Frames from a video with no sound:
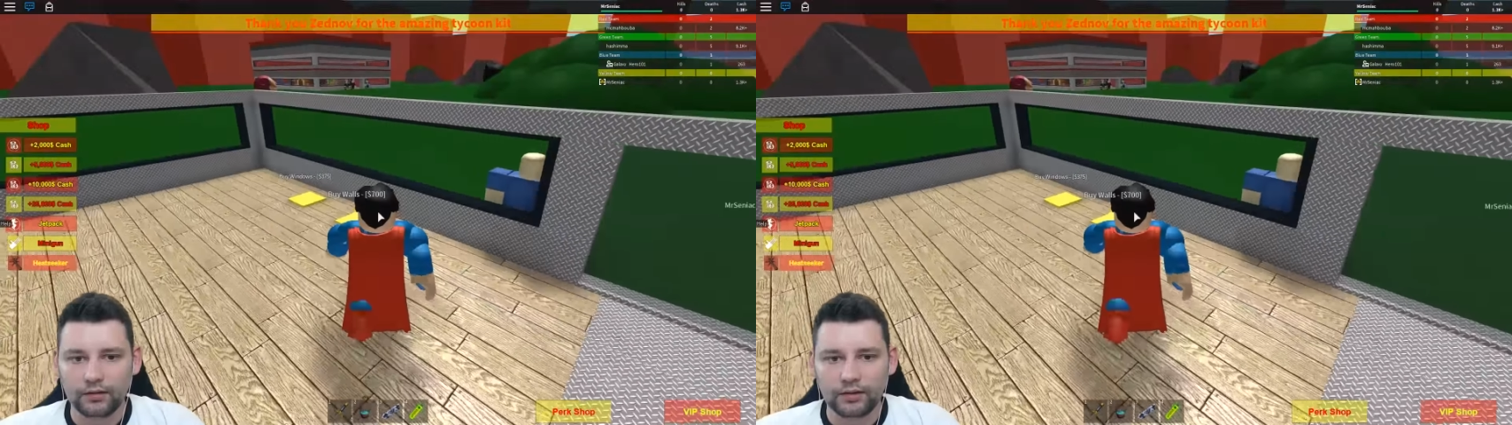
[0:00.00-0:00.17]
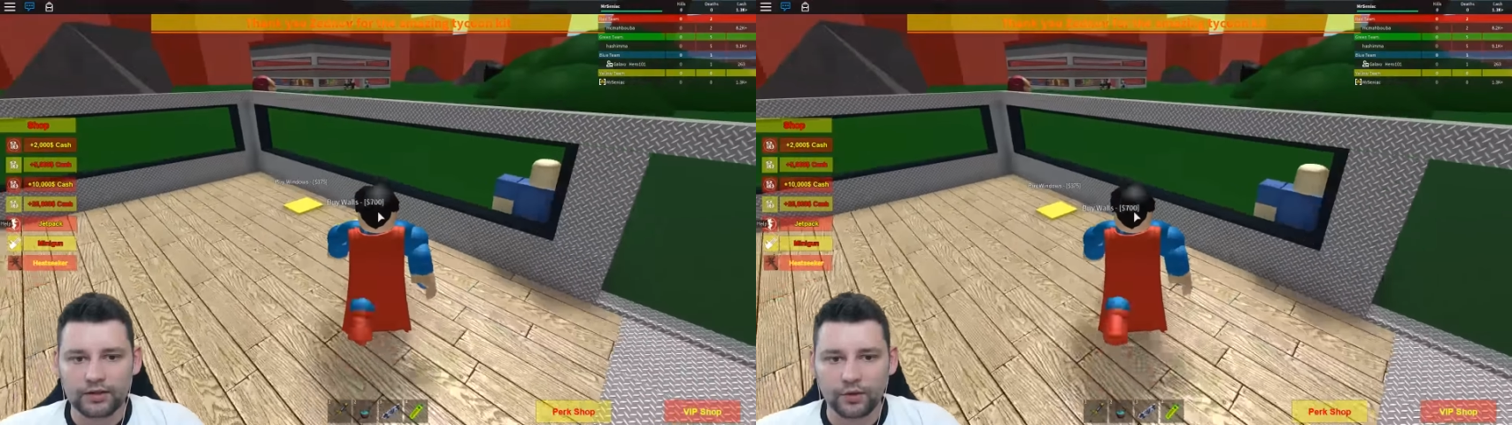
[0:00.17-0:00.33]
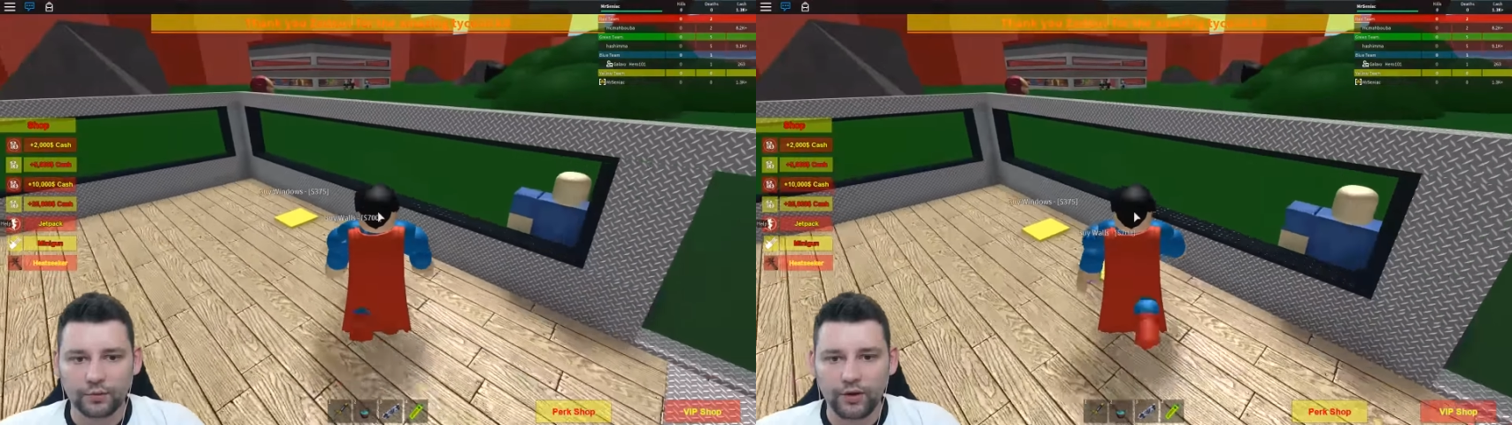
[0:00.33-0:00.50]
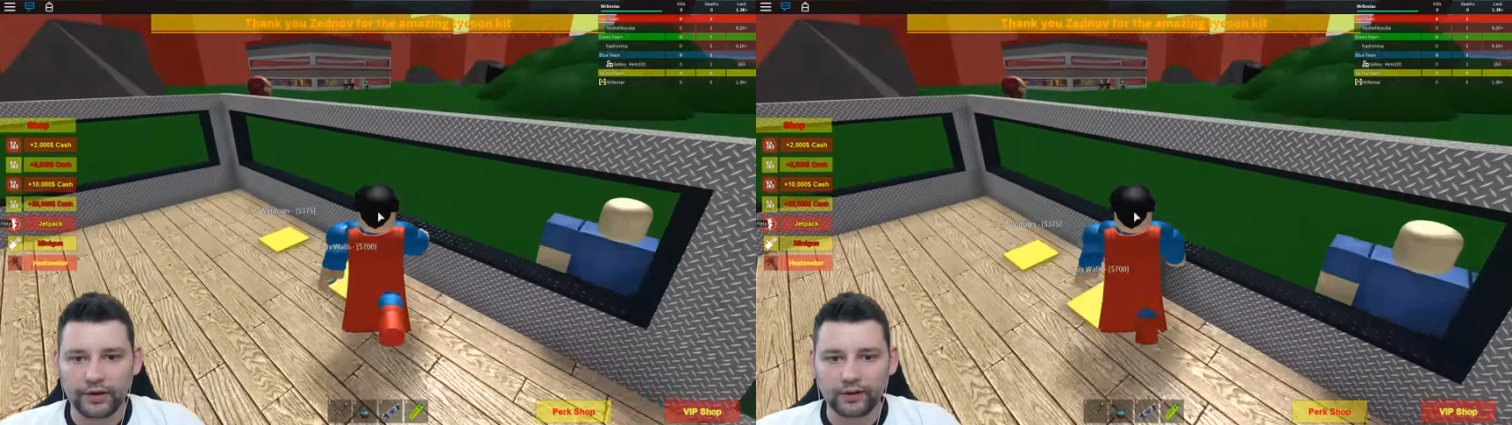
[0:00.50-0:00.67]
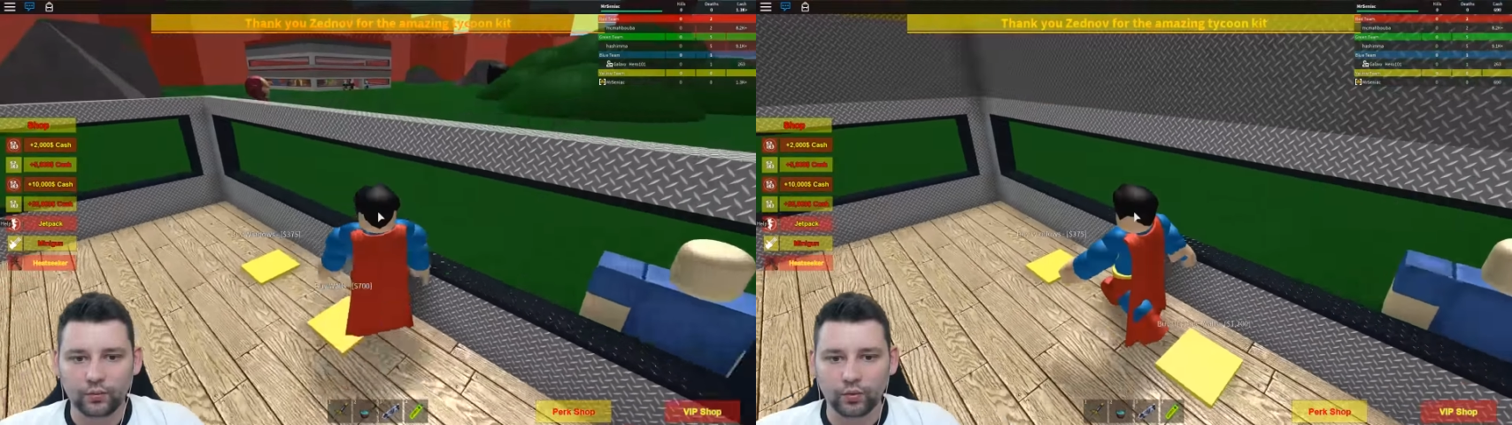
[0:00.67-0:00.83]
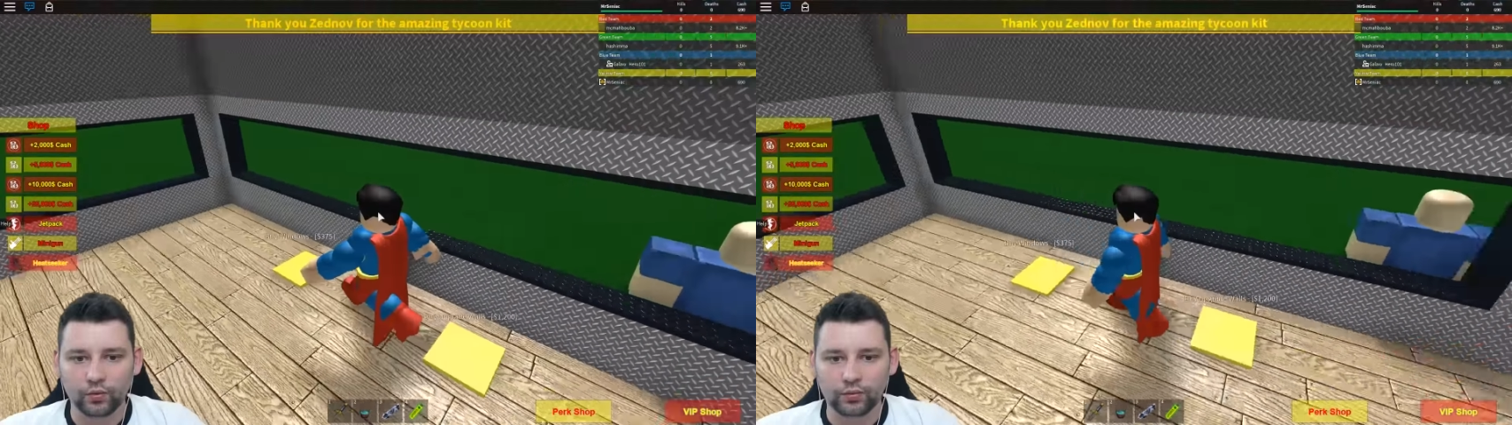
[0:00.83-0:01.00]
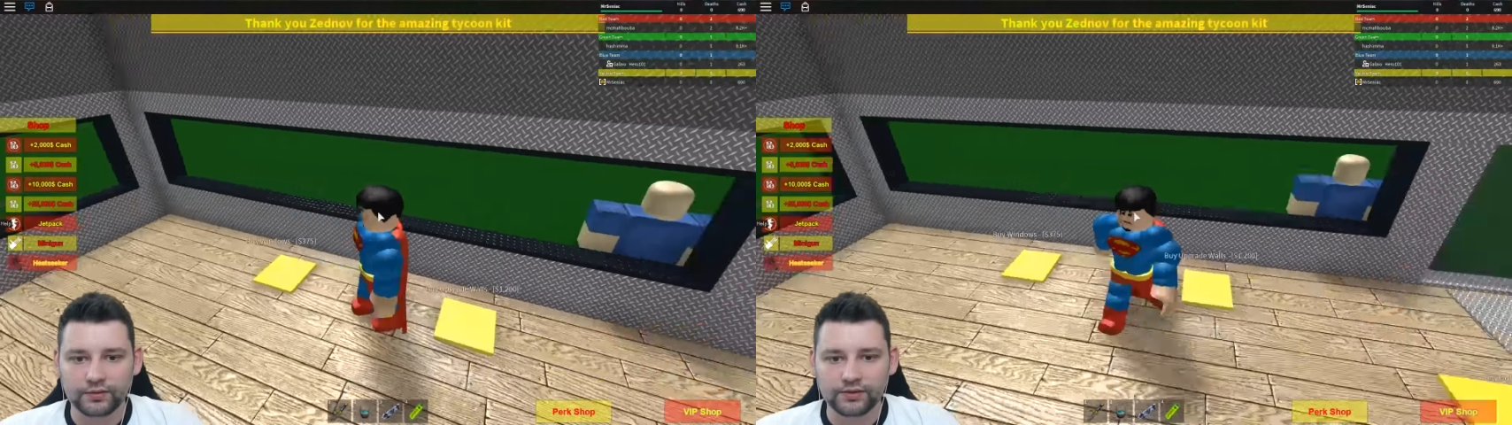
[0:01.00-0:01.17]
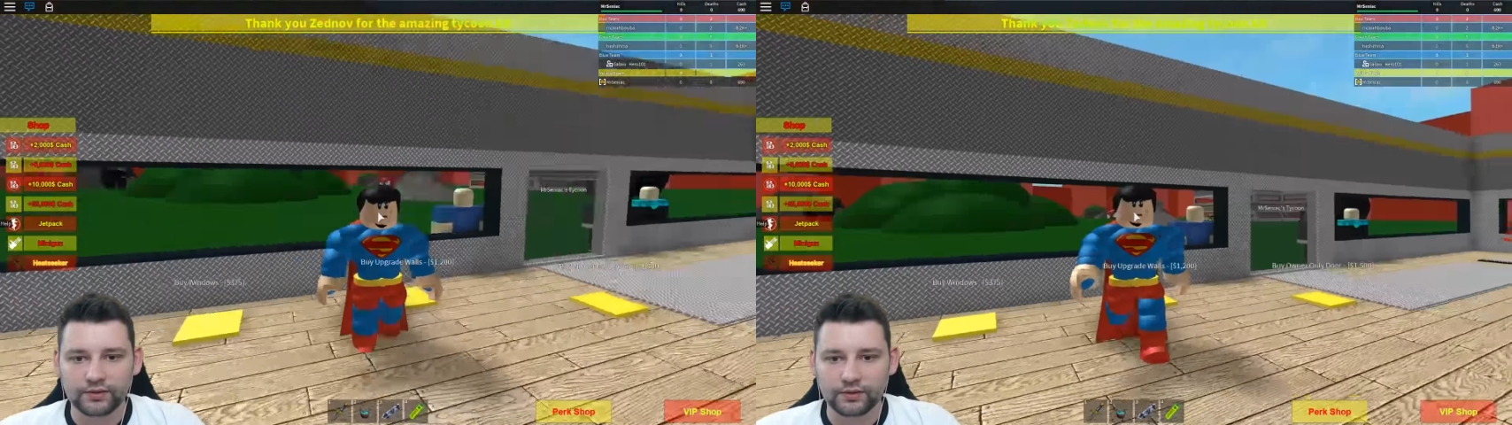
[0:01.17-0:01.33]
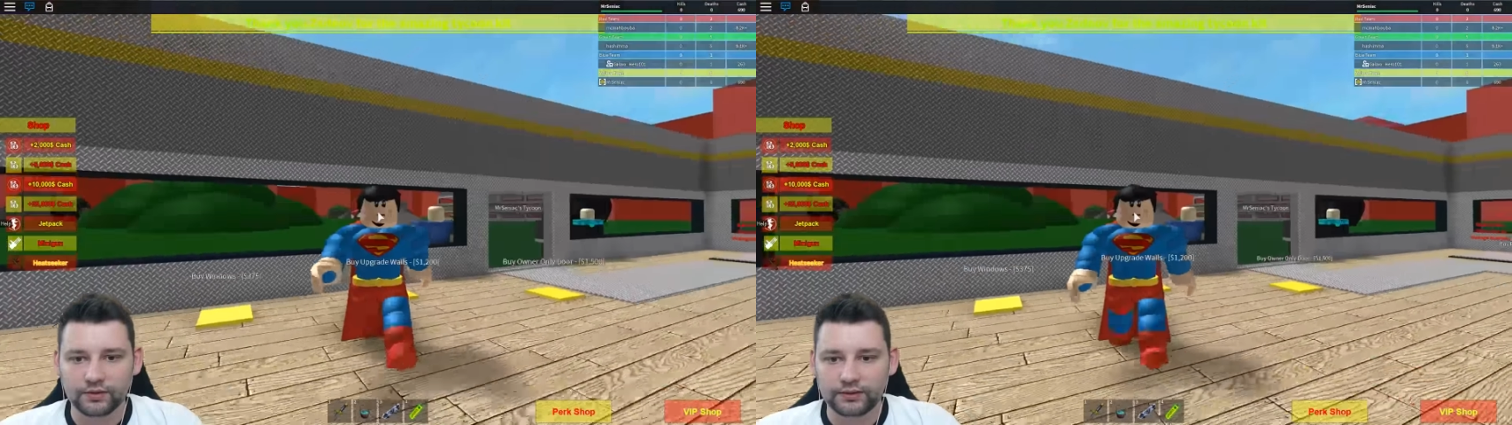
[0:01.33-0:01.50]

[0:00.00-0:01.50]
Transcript: Let's upgrade the walls.